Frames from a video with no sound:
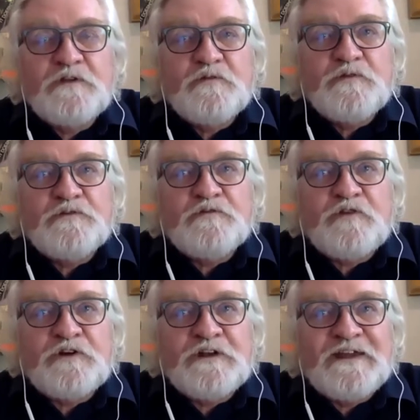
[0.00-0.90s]
with
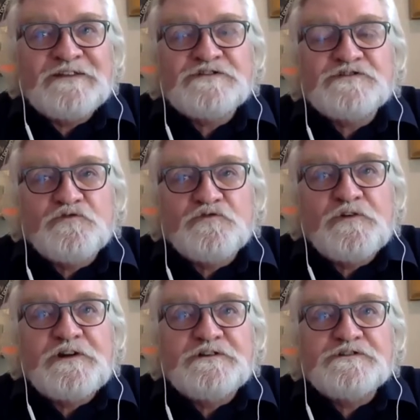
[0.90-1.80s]
far less
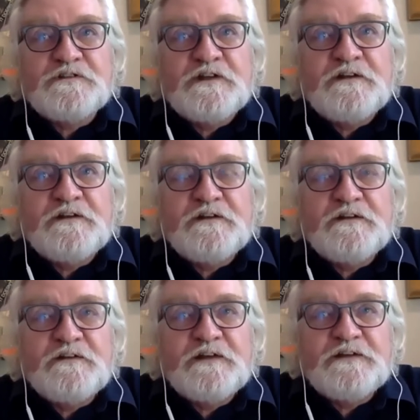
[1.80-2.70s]
storage than,
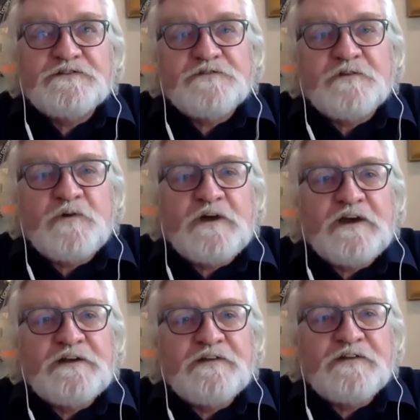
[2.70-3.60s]
than is
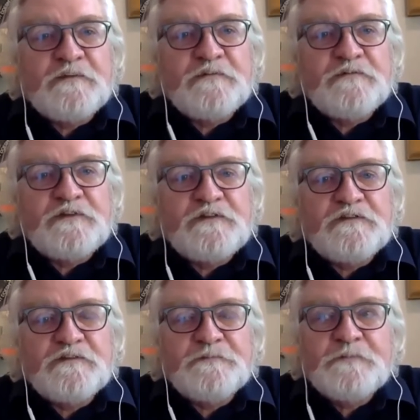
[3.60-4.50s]
required in some of
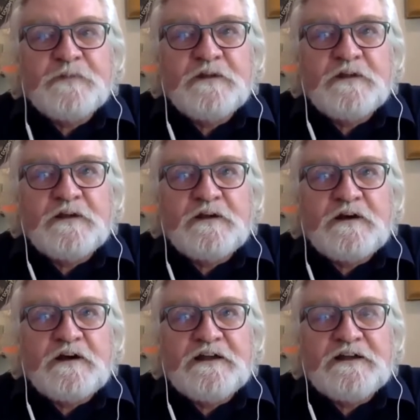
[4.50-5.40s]
these uh,
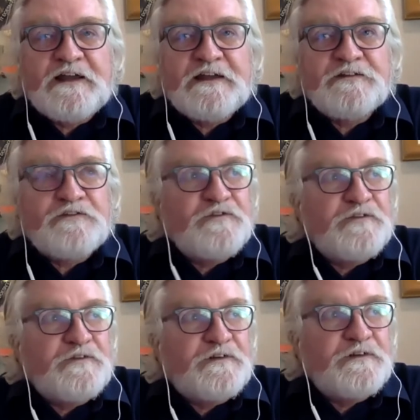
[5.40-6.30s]
higher
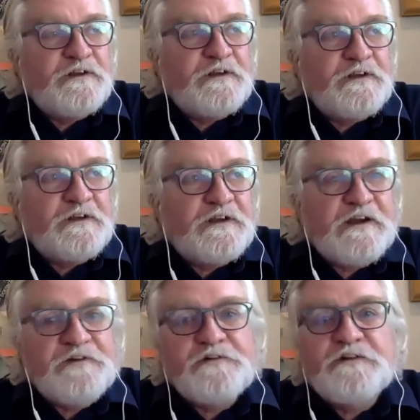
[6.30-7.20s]
latitude uh,
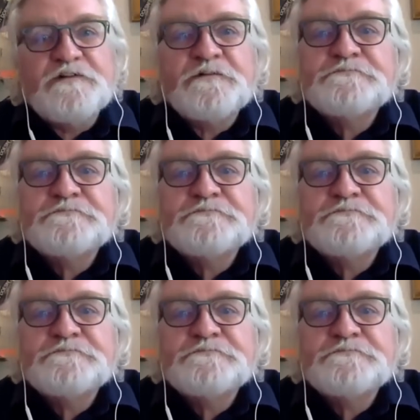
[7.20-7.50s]
countries.